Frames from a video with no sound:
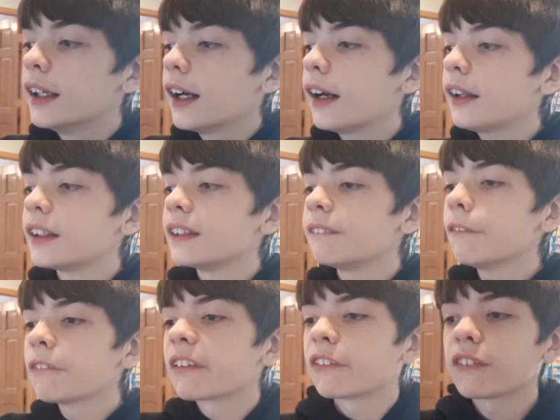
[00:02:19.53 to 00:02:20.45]
and
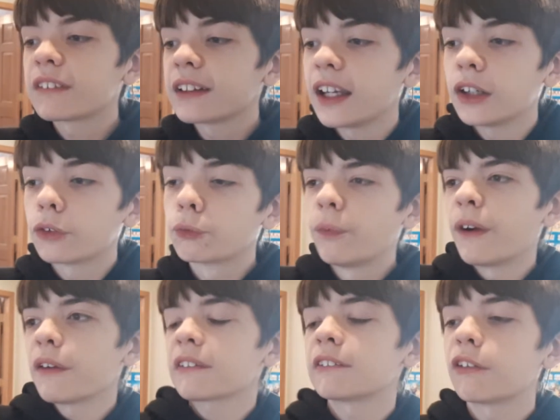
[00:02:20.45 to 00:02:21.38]
even resulting in a
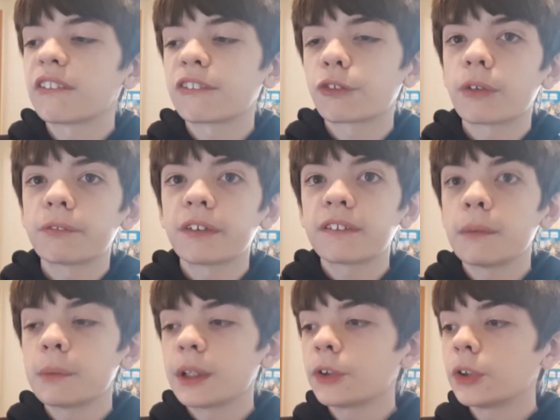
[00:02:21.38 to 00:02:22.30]
rare snowstorm for
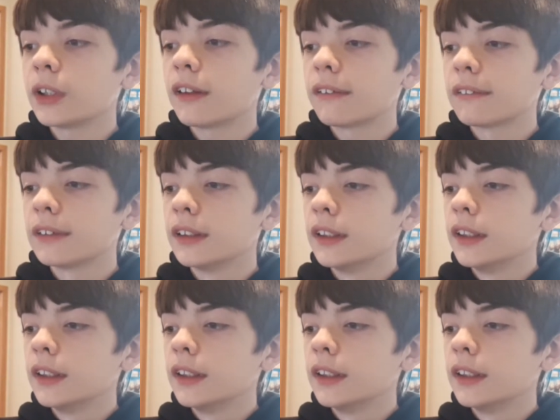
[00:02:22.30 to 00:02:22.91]
some areas.